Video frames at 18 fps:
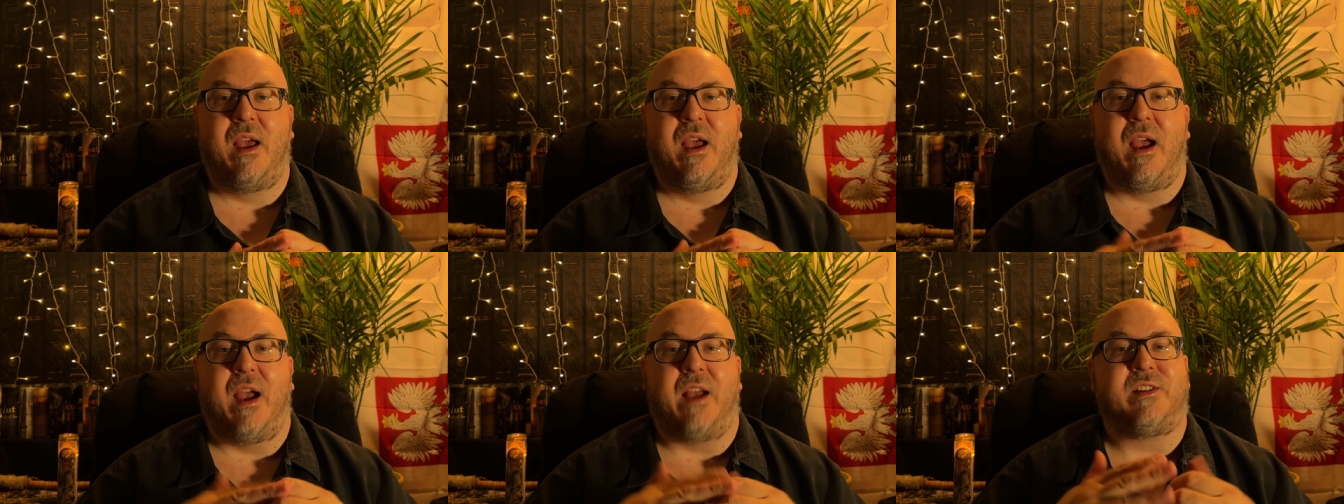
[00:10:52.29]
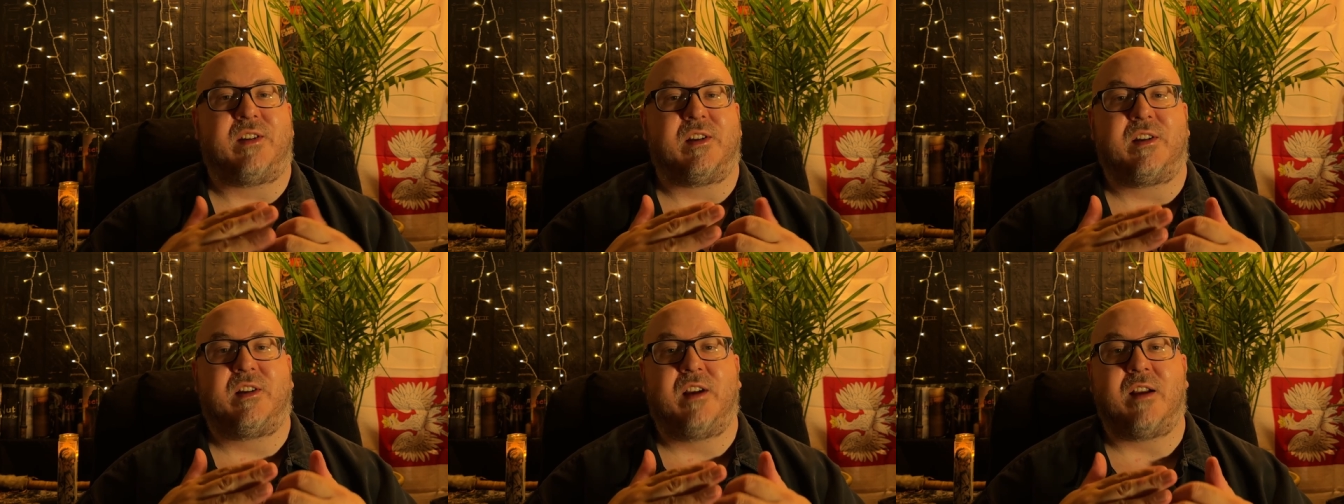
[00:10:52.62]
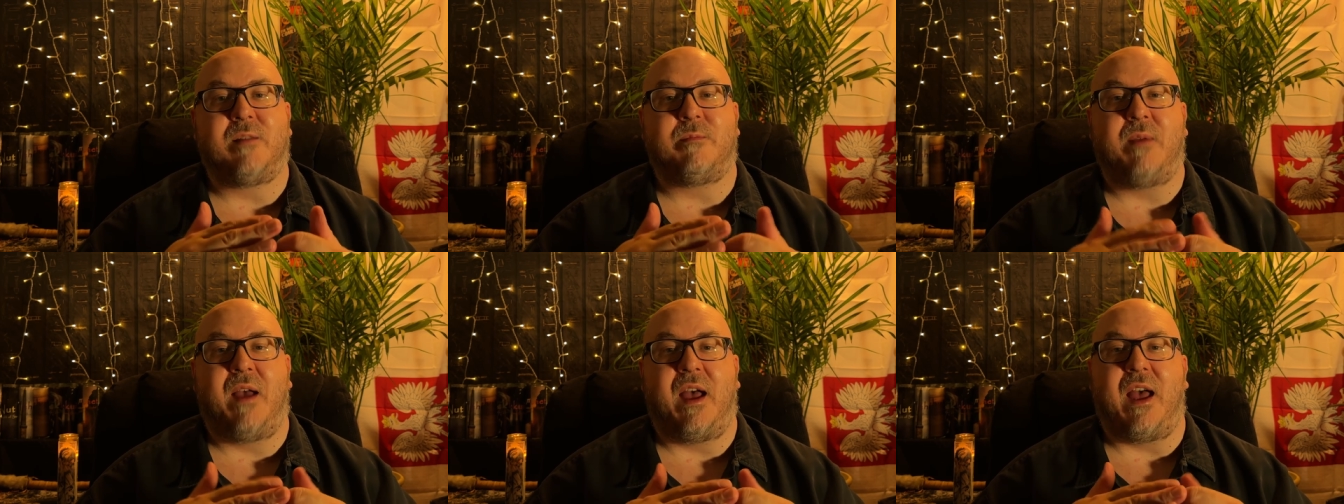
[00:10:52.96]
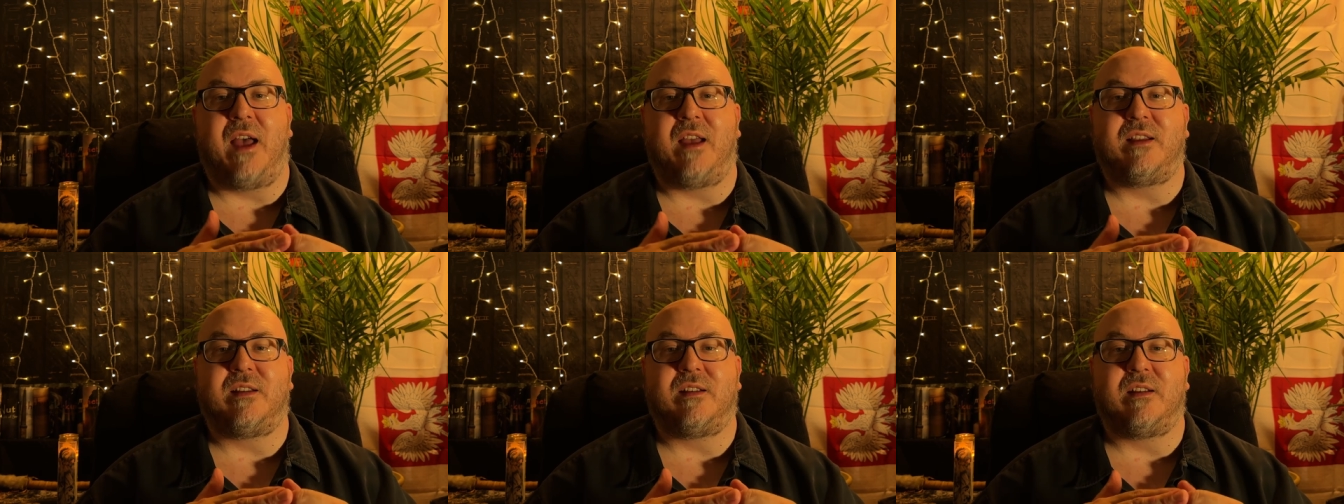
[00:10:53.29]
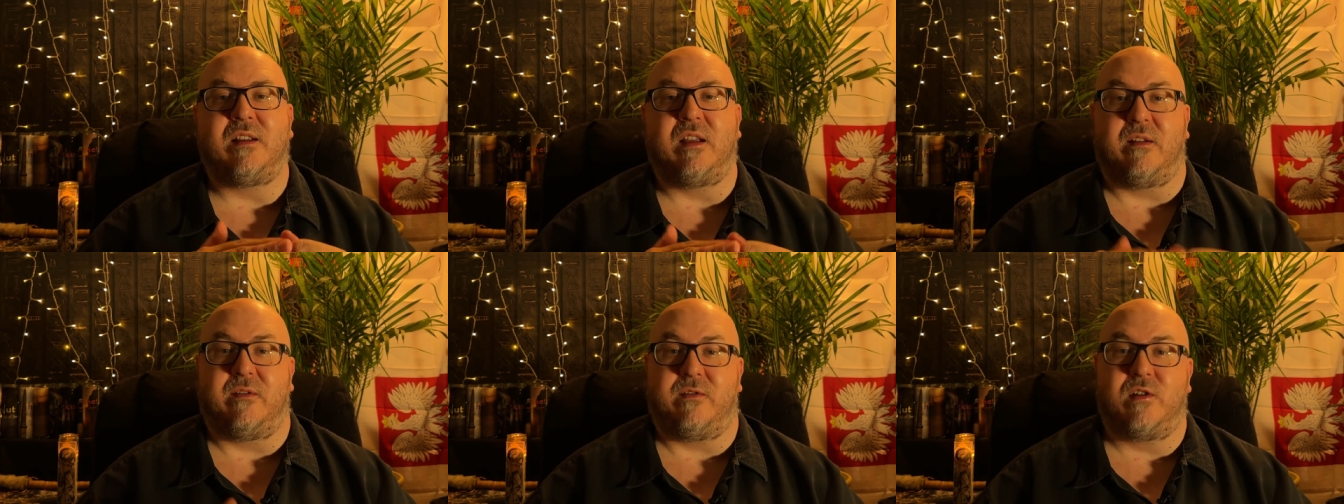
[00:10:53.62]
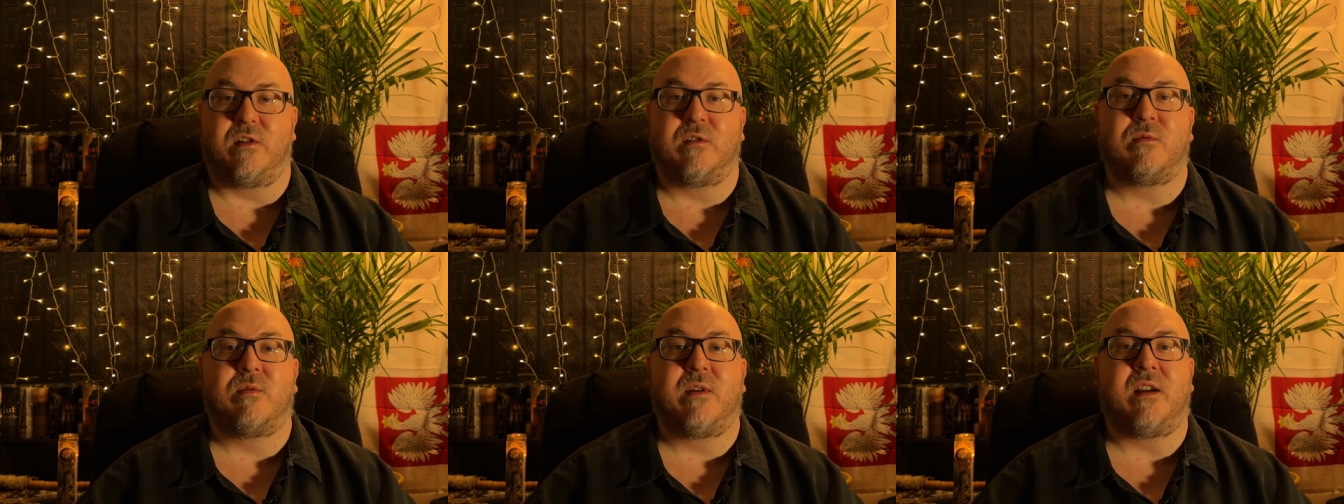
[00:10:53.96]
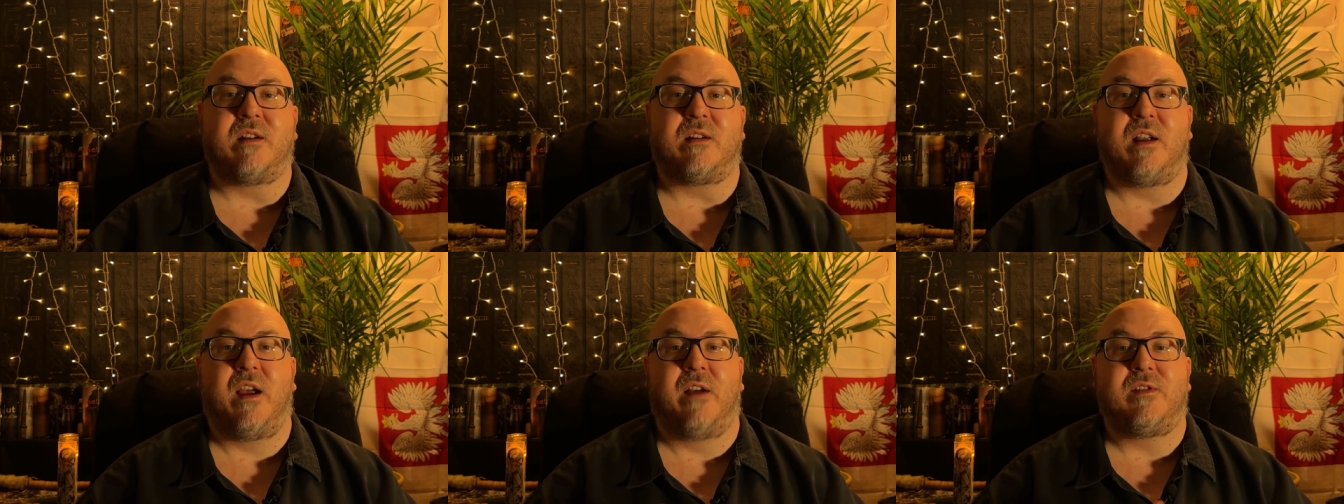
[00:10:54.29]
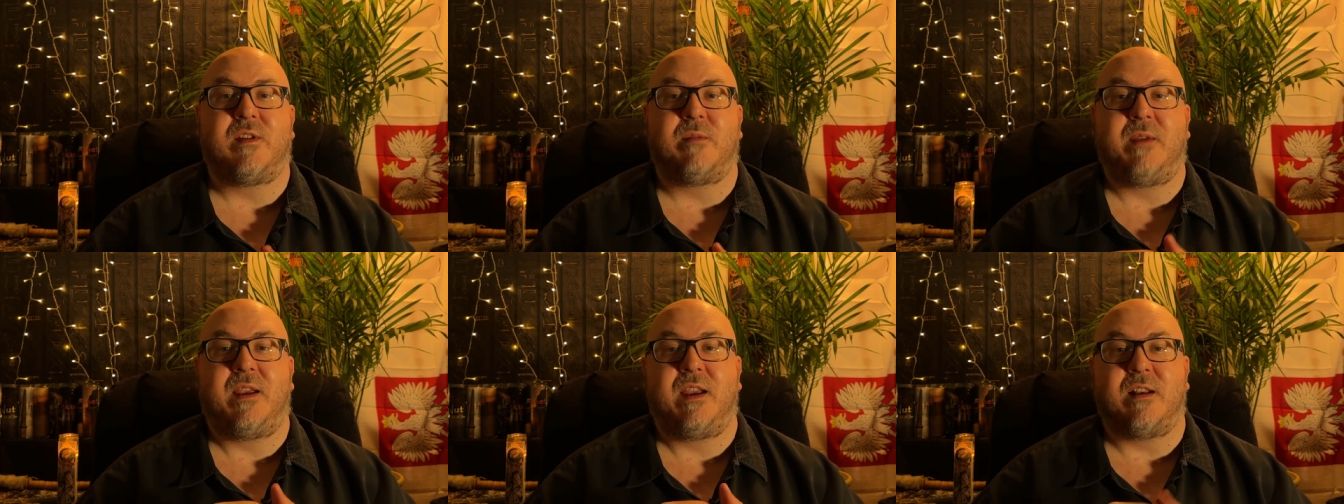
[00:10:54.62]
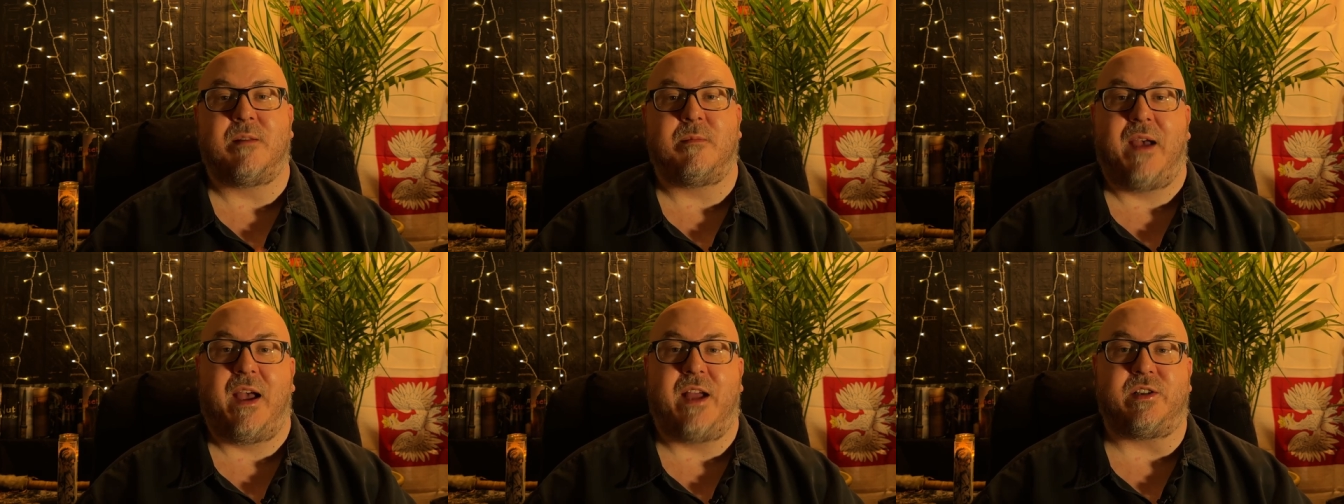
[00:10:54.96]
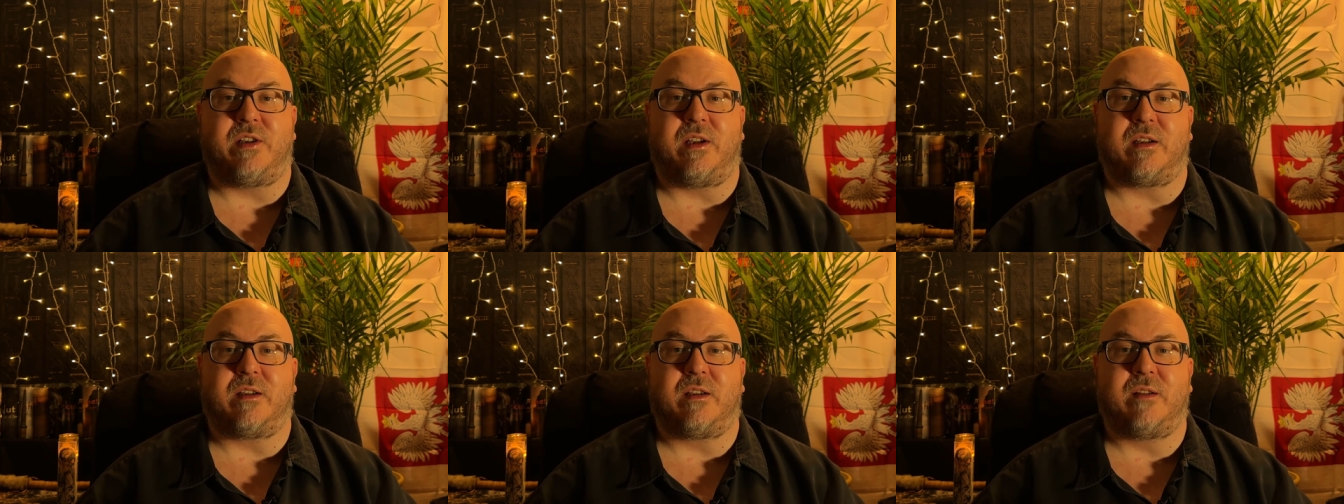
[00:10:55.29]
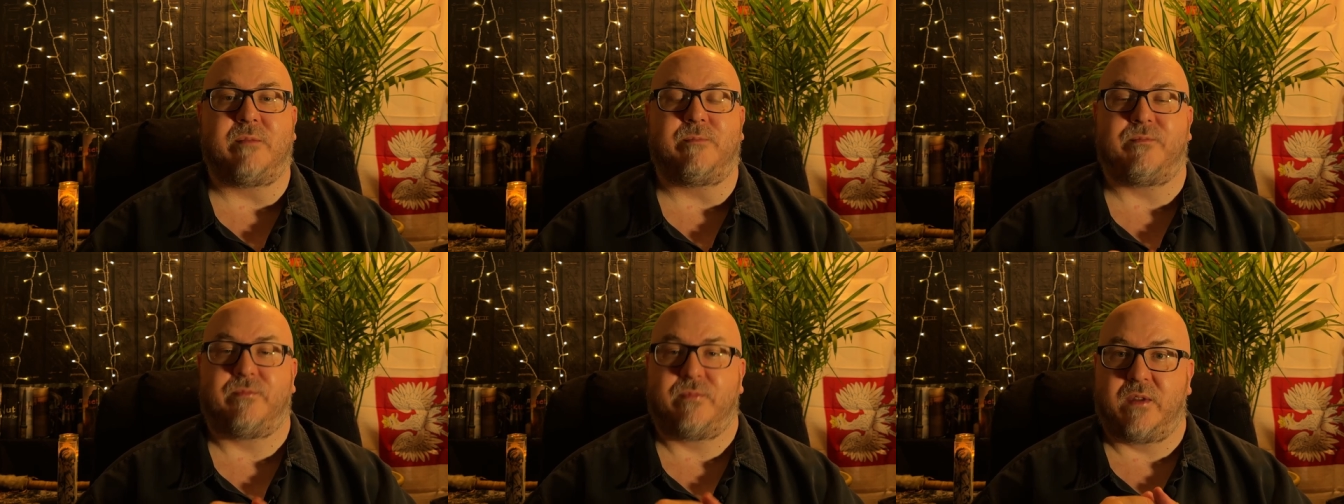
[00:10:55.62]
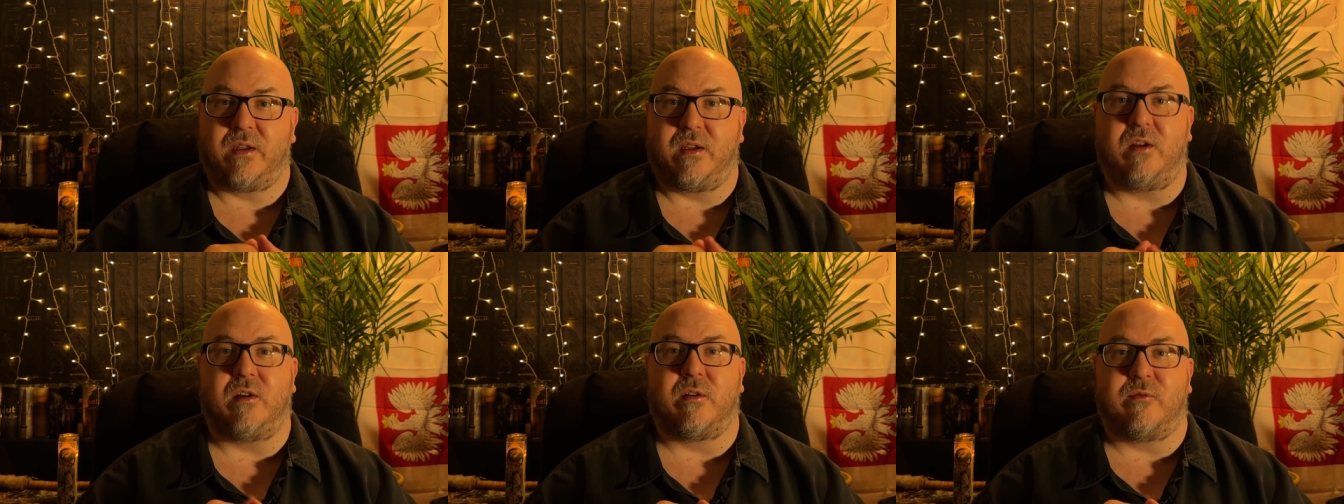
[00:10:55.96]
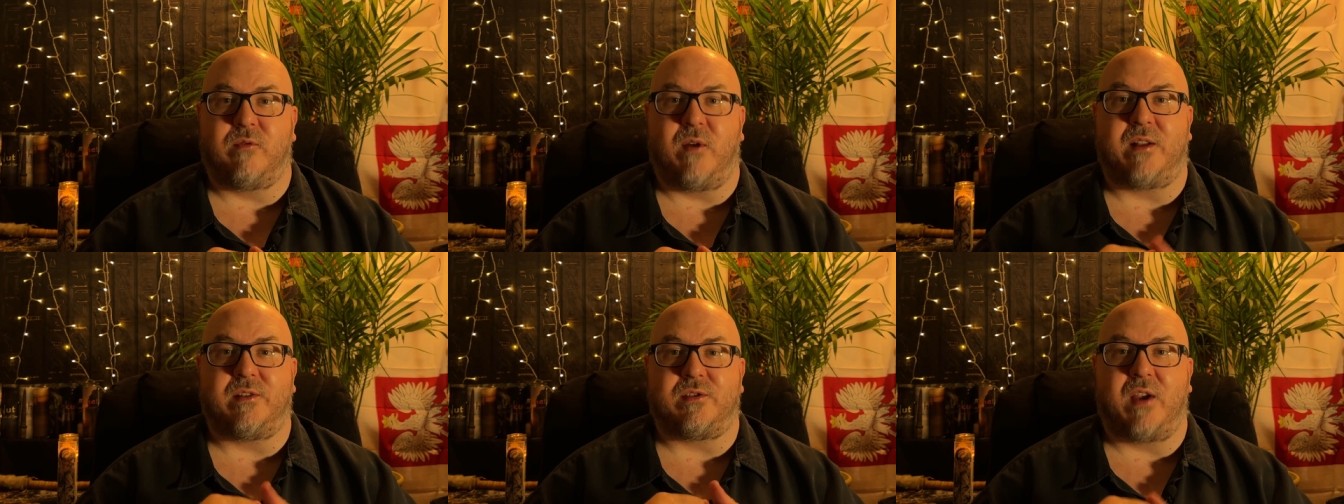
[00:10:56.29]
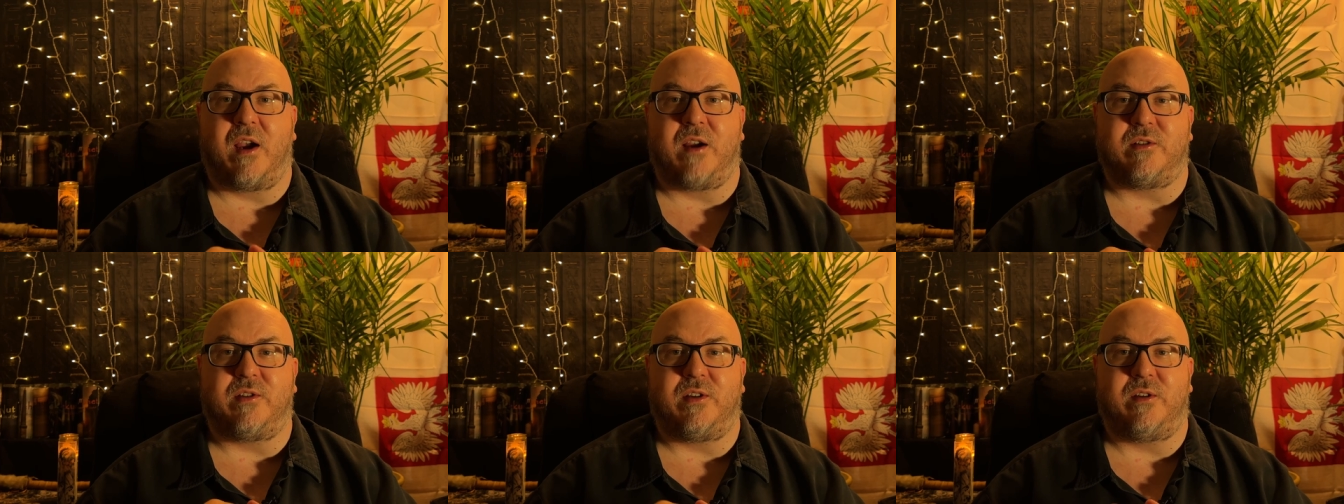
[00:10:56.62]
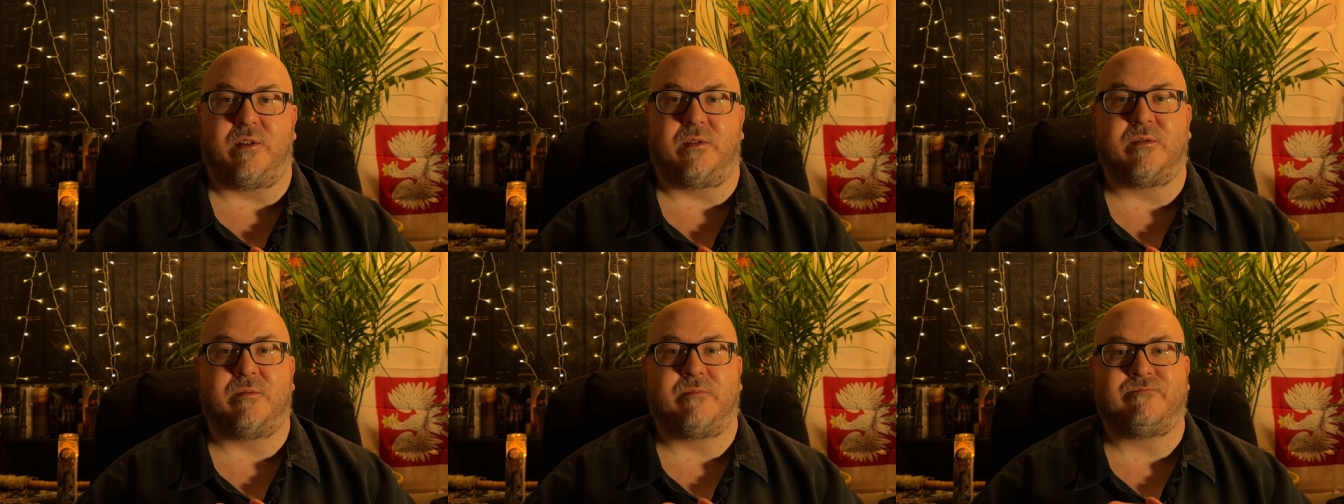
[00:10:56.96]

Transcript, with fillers: It's a good bet if you're weird enough to be into magic, your friends are too.